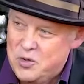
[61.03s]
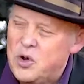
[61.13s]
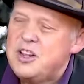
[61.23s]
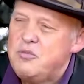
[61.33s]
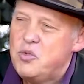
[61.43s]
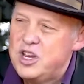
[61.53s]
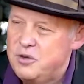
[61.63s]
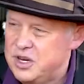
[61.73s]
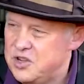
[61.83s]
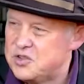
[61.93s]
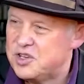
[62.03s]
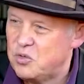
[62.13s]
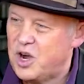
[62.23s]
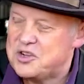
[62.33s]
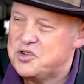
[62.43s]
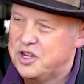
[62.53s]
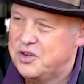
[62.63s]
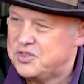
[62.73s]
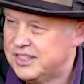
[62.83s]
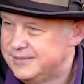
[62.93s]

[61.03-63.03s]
what have you been using to wash your nose?